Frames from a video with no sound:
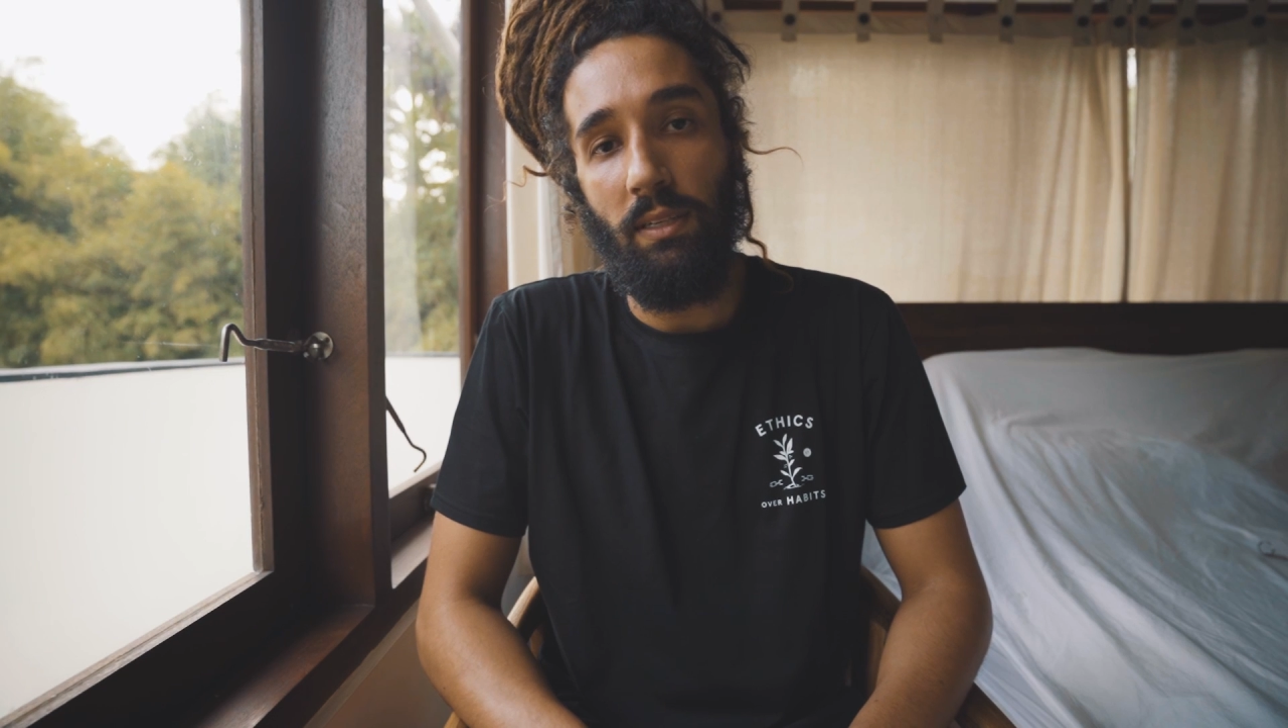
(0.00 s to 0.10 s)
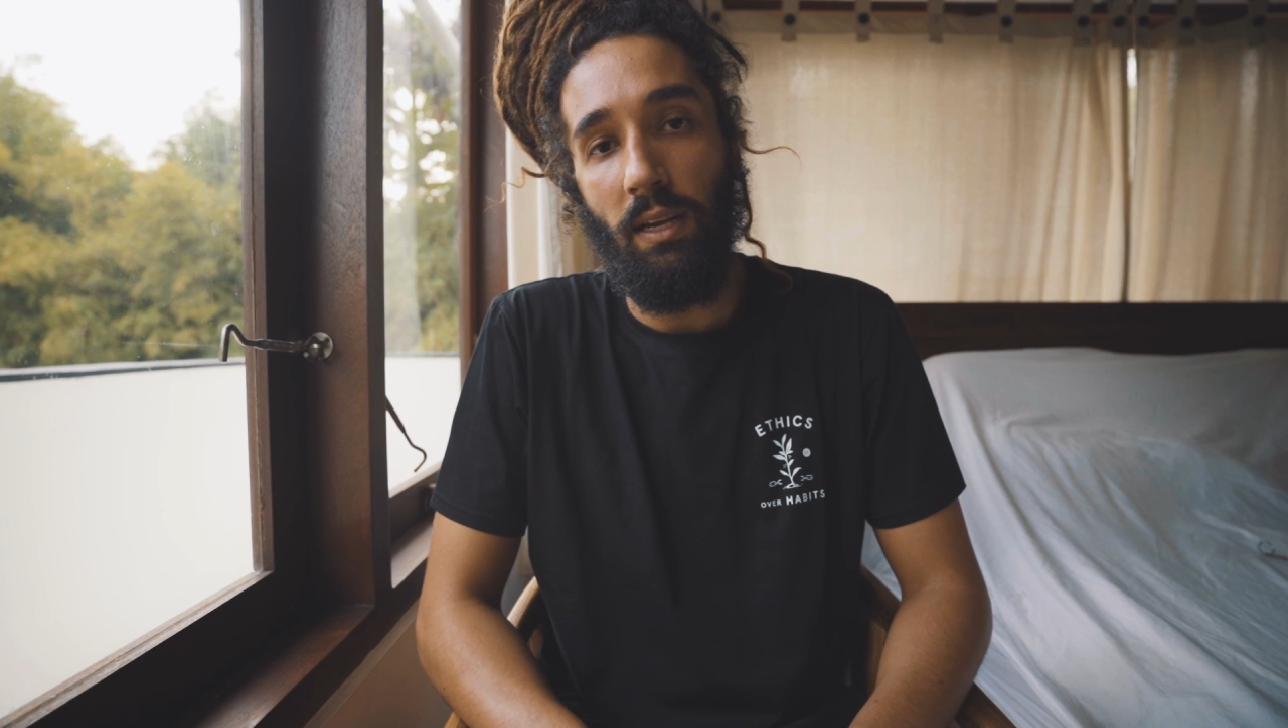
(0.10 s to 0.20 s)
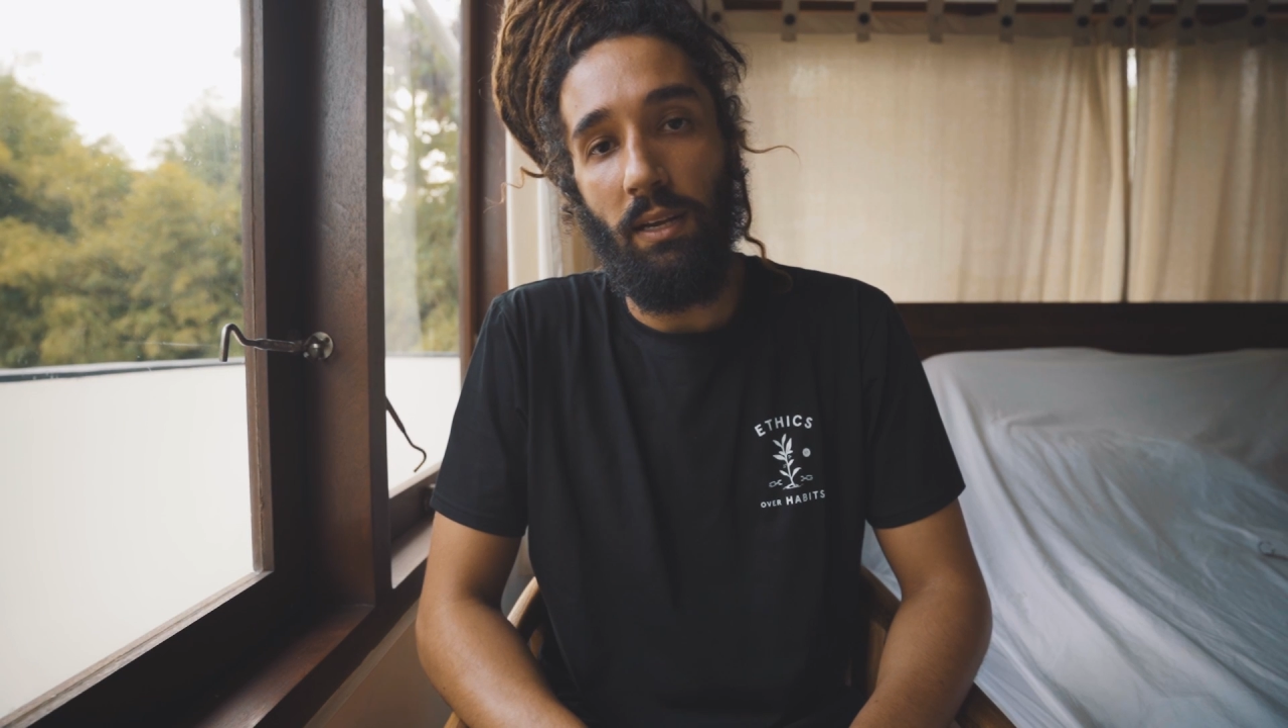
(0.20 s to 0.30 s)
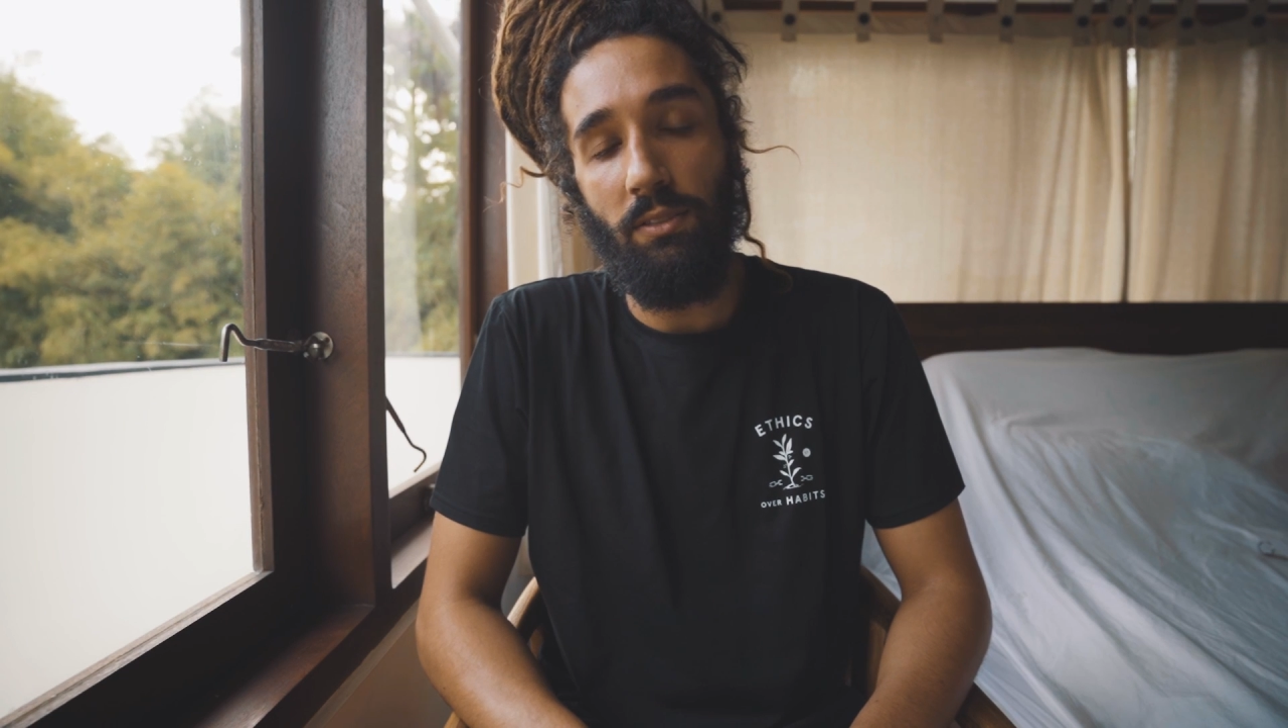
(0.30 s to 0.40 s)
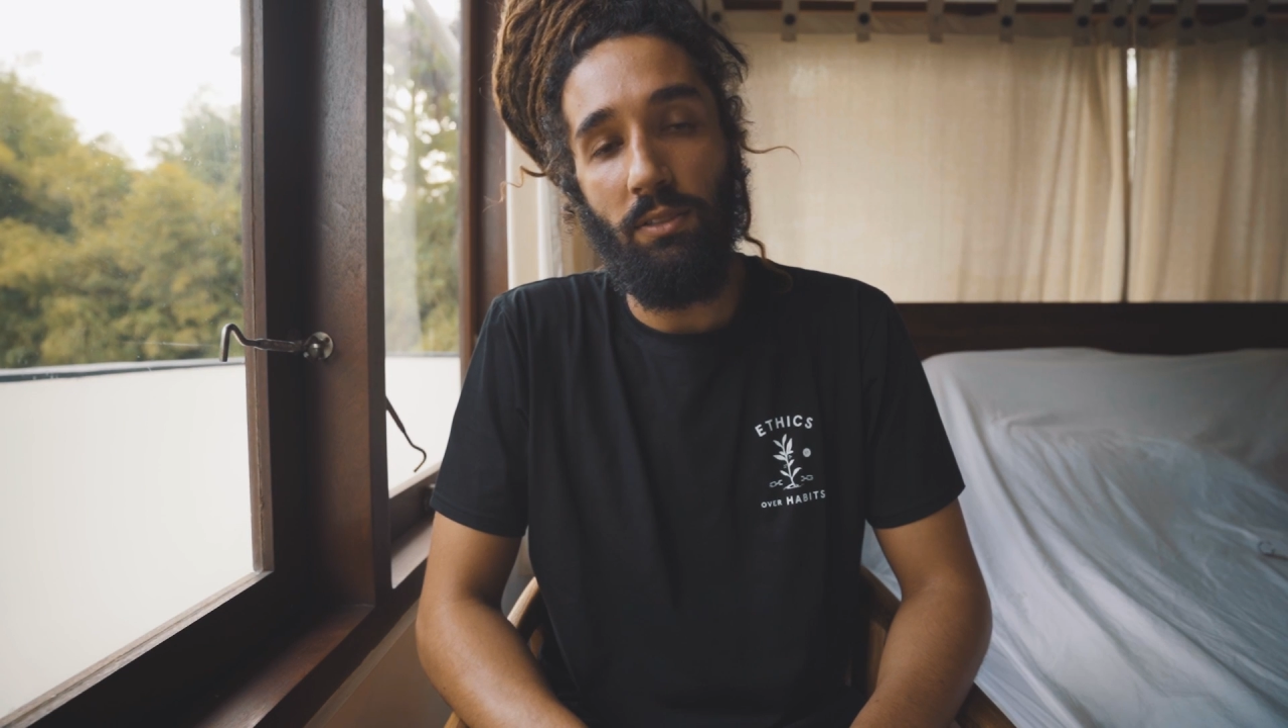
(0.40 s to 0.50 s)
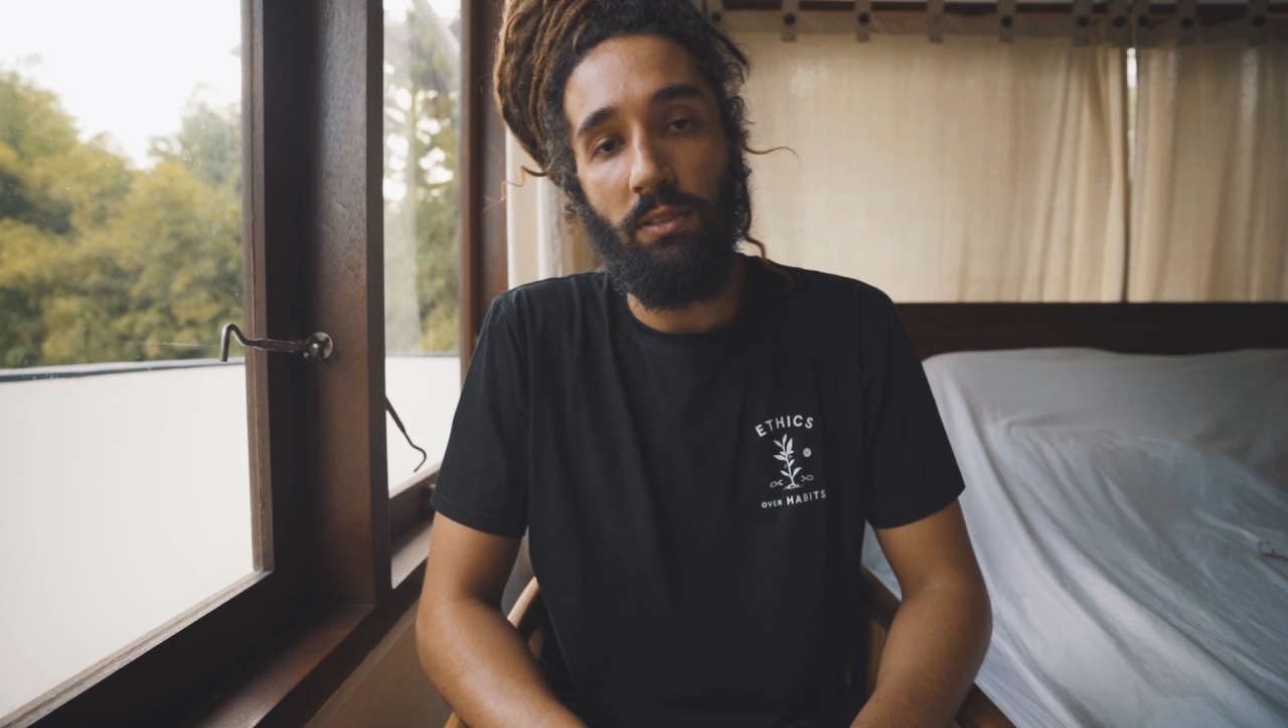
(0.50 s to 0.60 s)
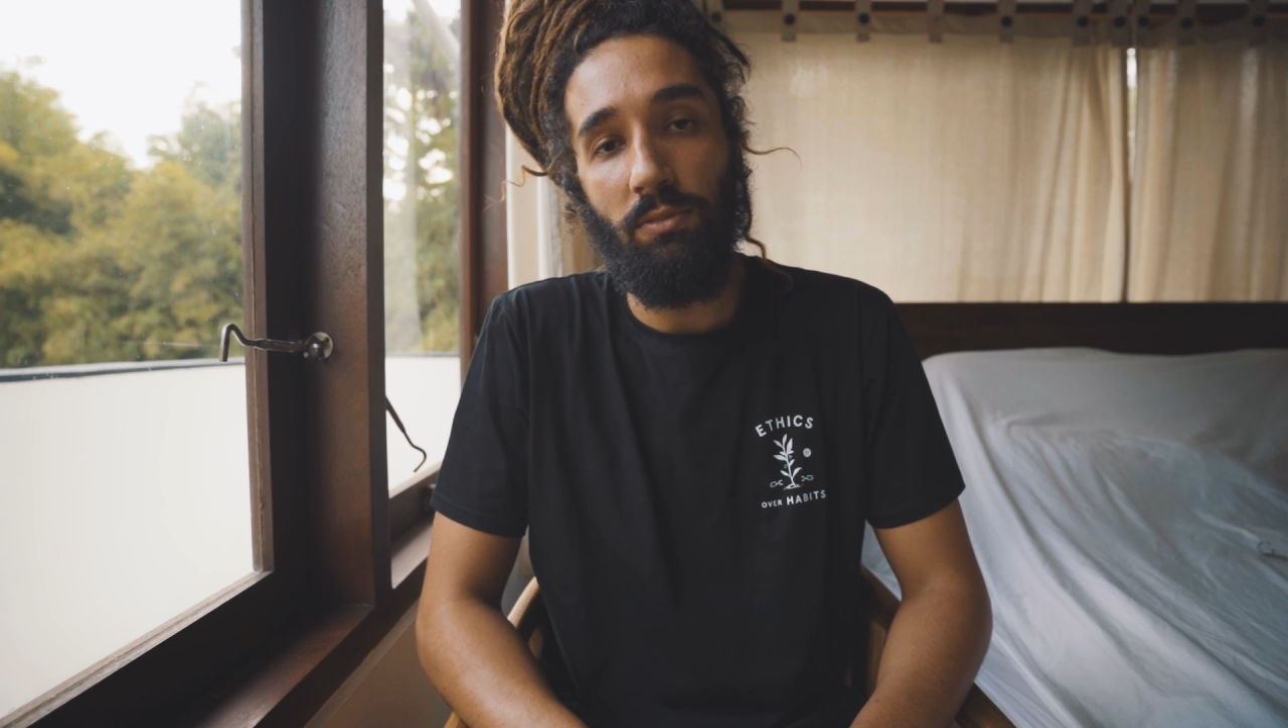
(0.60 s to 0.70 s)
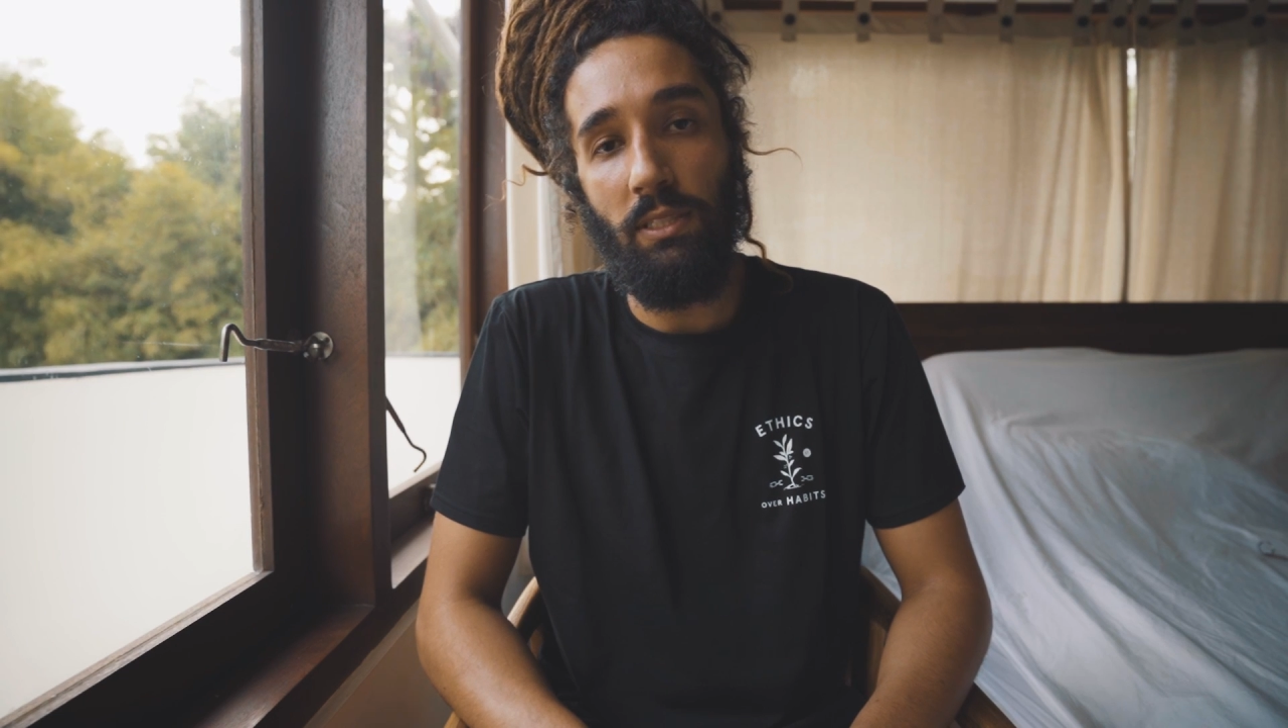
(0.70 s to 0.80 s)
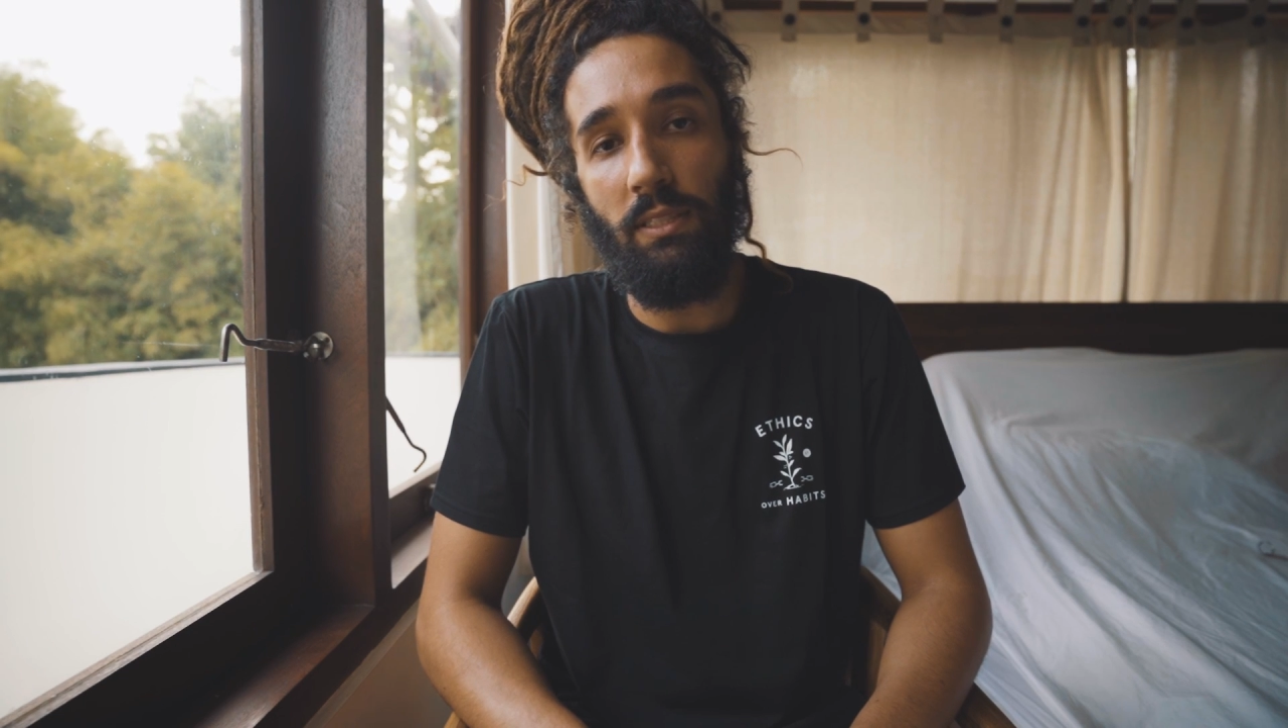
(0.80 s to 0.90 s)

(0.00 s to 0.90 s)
As you can read